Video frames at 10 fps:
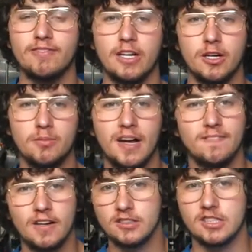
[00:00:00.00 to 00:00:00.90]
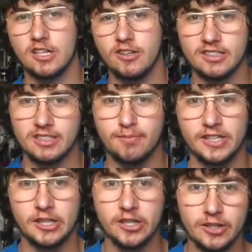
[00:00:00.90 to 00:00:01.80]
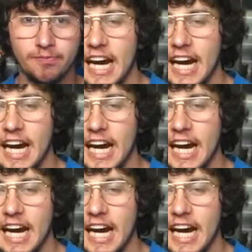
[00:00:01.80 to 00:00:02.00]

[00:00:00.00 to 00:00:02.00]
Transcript: I know my funds are going to something good.